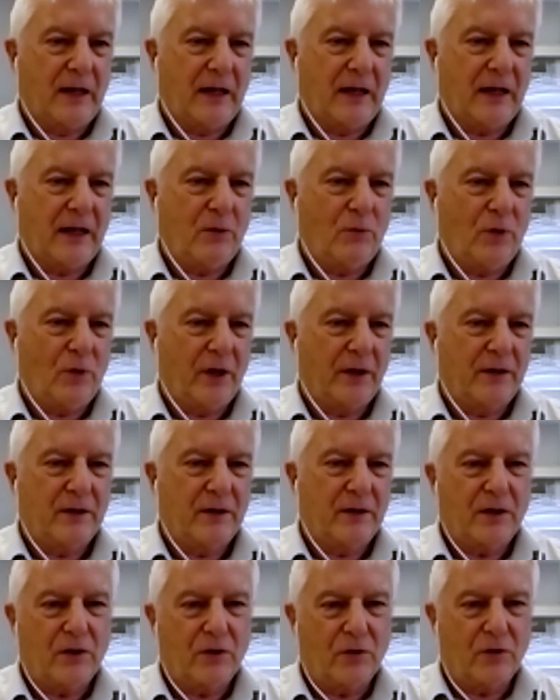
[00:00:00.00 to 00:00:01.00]
anyone
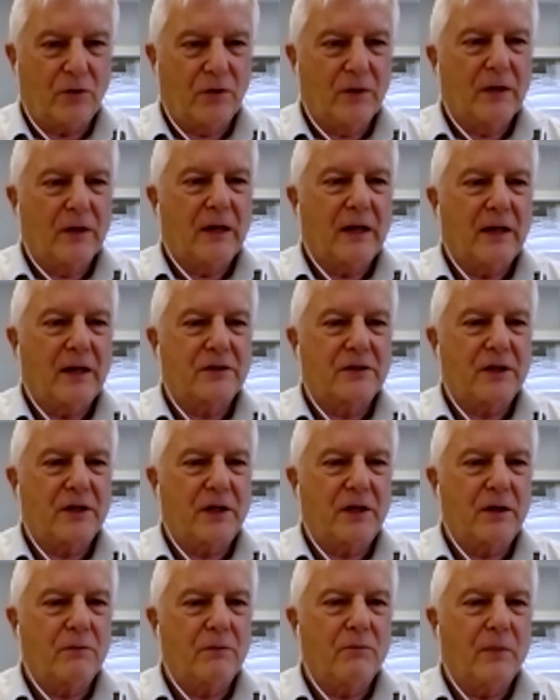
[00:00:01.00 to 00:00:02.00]
who has
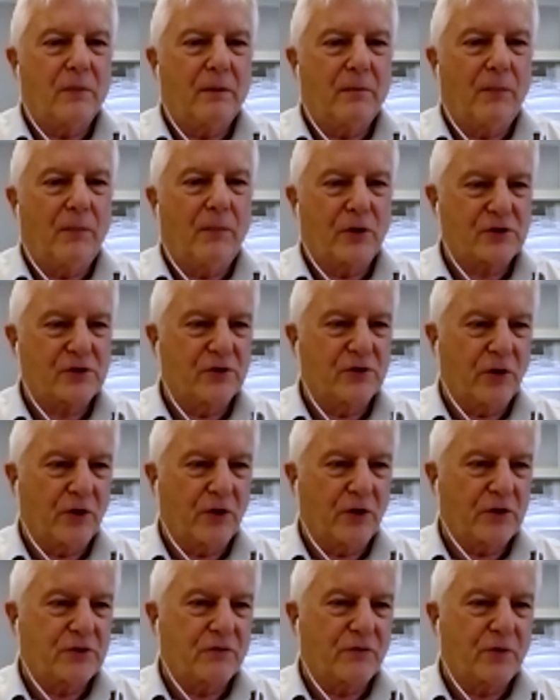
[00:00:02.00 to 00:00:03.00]
any modest
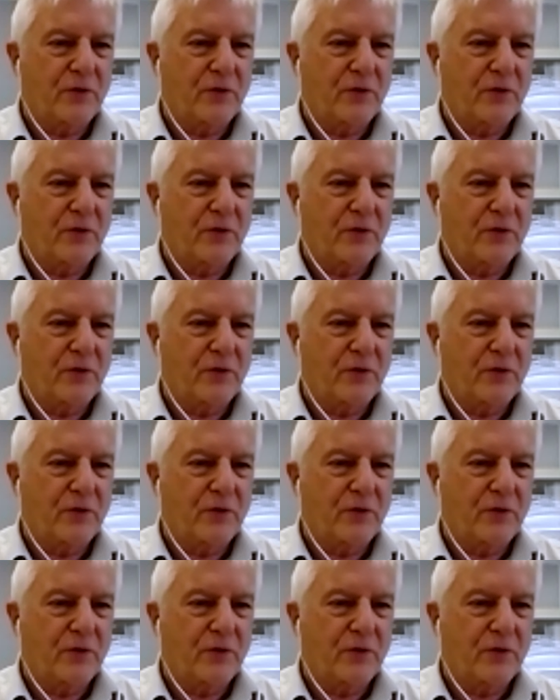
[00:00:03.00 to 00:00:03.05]
knowledge of